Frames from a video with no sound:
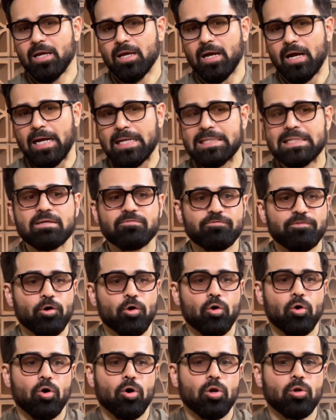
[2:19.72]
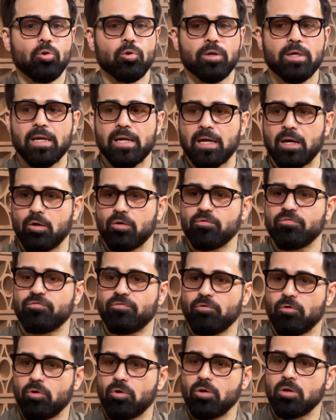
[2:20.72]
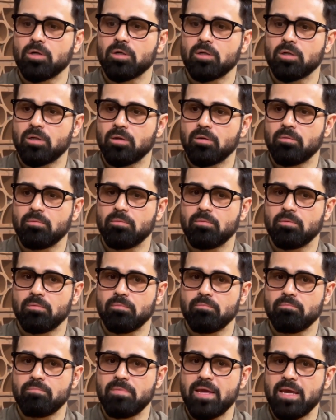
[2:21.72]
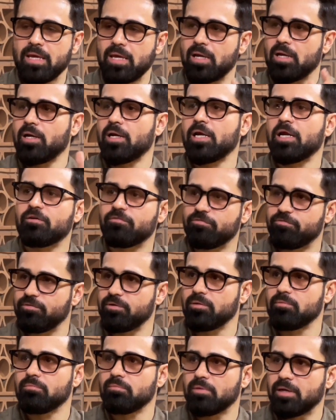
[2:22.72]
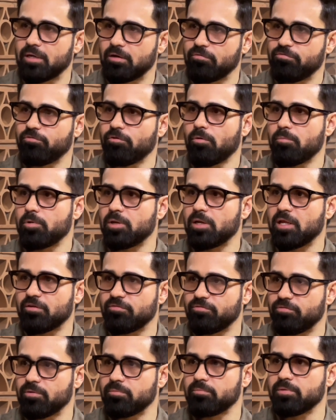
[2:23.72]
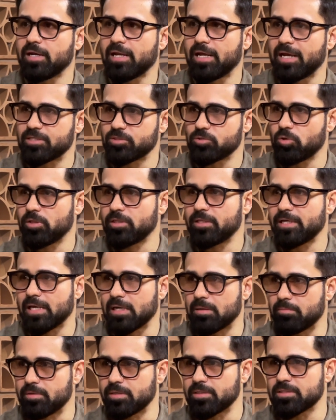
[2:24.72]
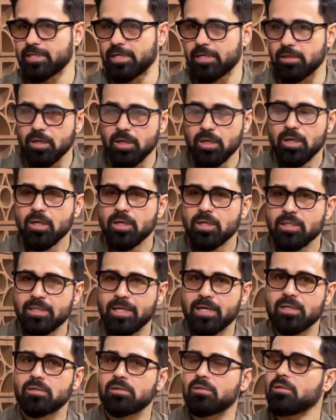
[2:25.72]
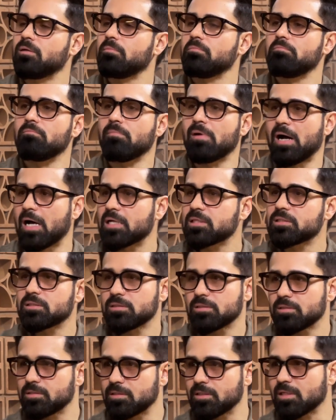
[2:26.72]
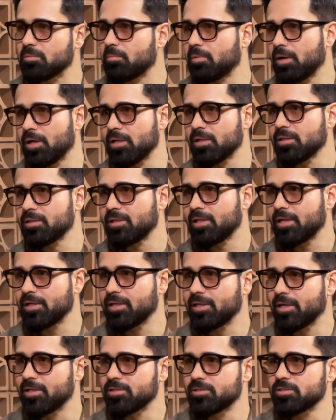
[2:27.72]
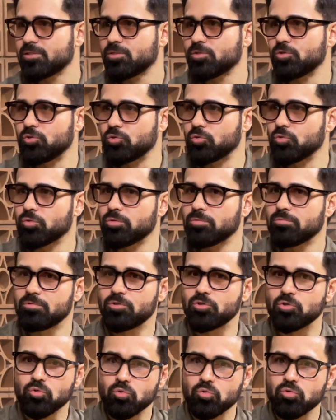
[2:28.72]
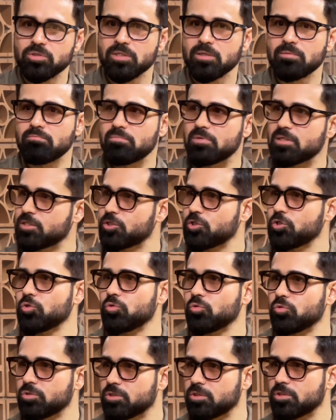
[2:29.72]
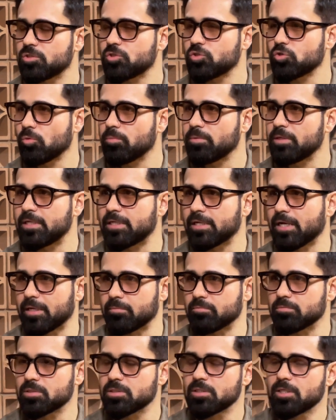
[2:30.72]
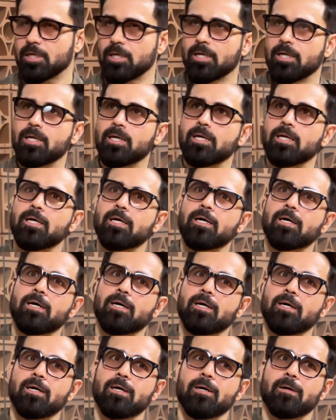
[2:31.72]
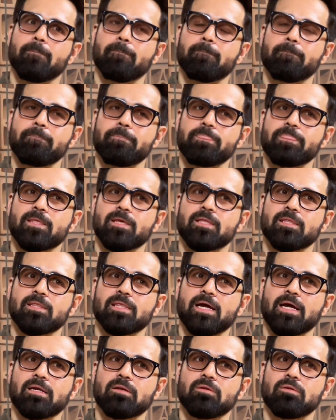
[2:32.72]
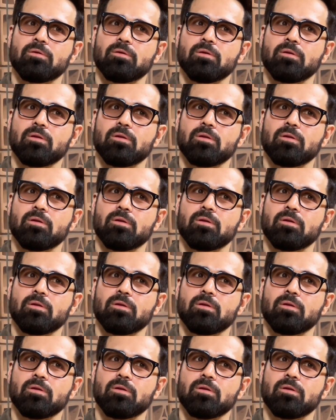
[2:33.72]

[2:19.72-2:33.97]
I think we're all looking out for making a hit film and a formulaic film that has all the elements. That term mass cinema that gets used and misused so many times, that